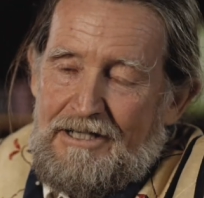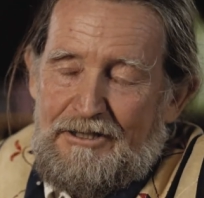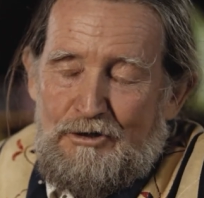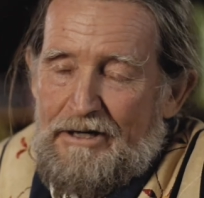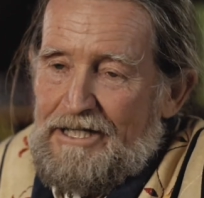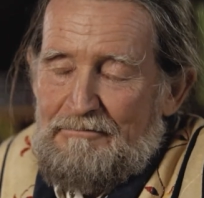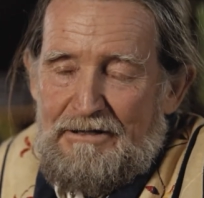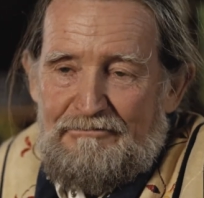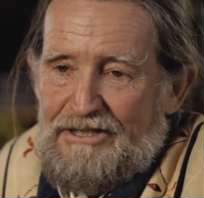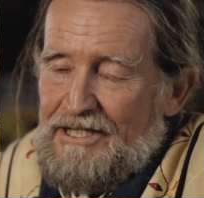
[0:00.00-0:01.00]
you wake up
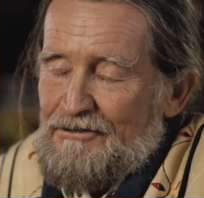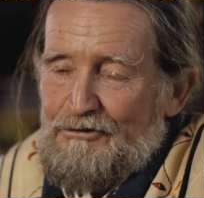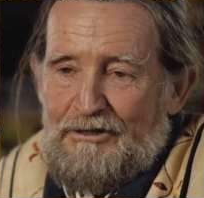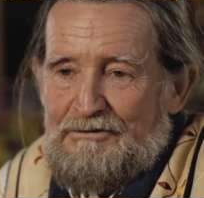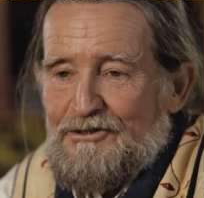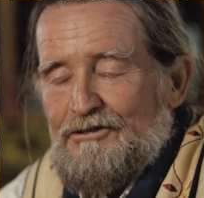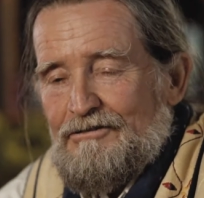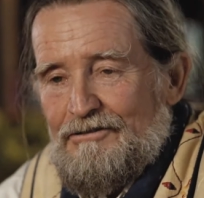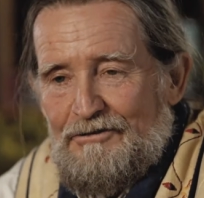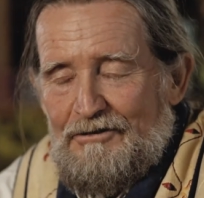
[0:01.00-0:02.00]
every day knowing what you're going
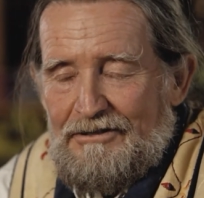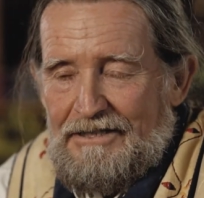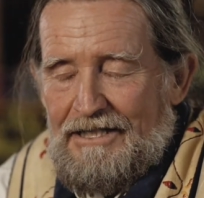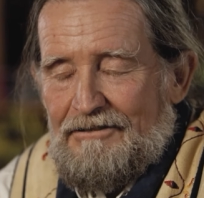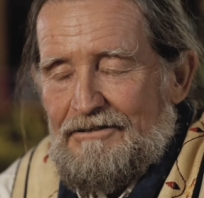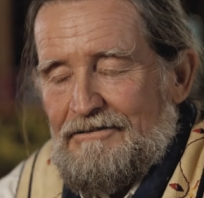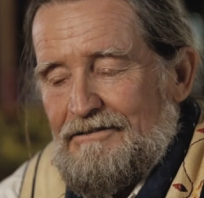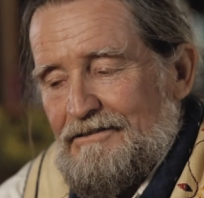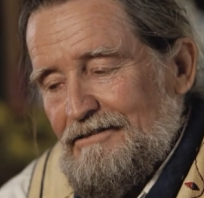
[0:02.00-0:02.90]
to do all day long